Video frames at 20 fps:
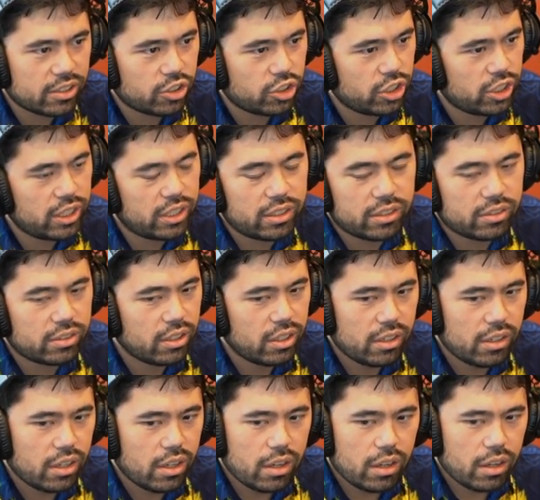Jeez,
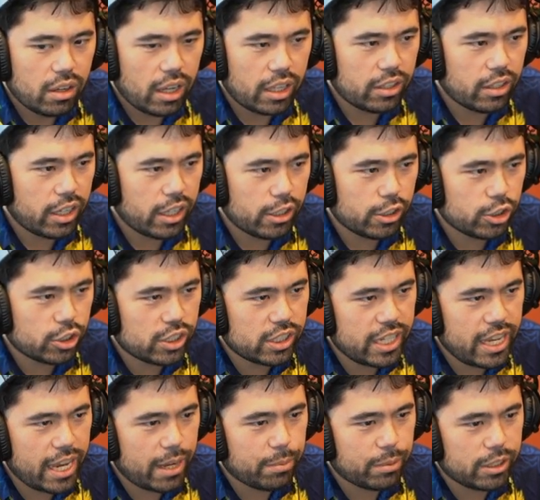I thought I could just
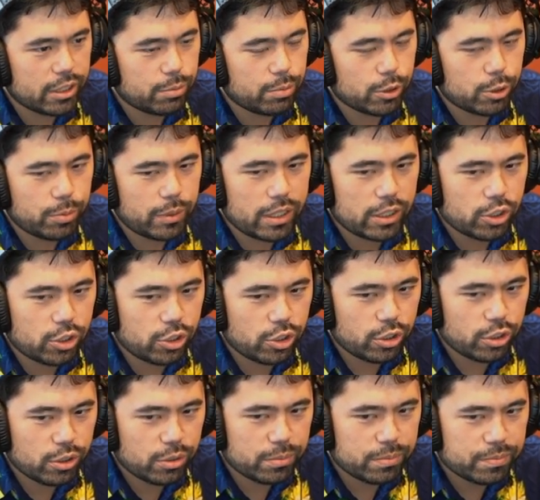take, but he has bishop h2.